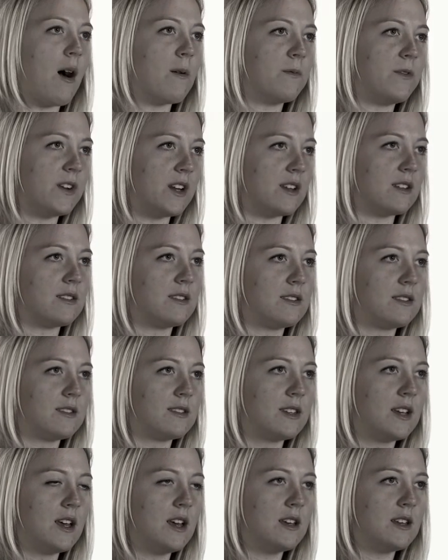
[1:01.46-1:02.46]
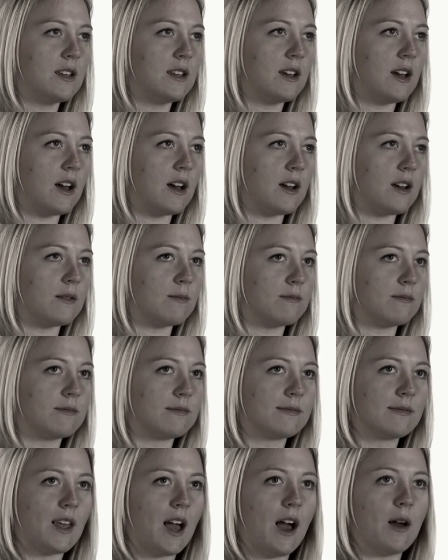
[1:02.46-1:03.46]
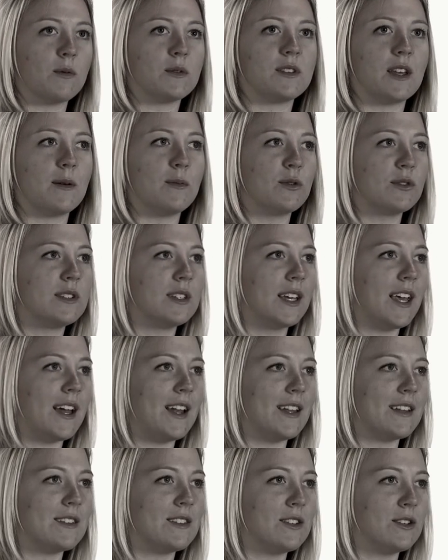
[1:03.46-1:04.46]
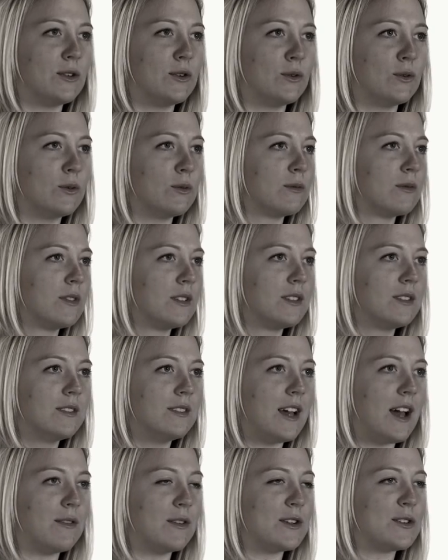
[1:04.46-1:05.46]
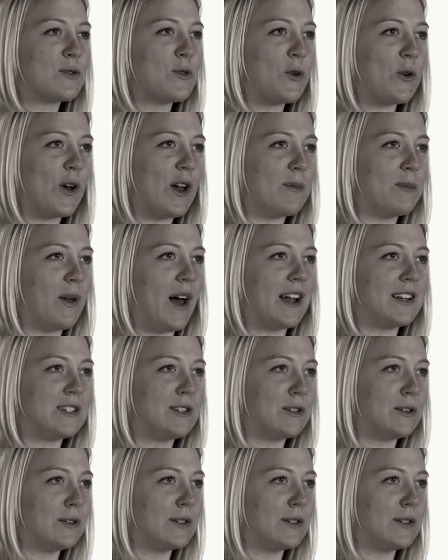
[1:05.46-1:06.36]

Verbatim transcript: confidence, um, I was able to get into every school I applied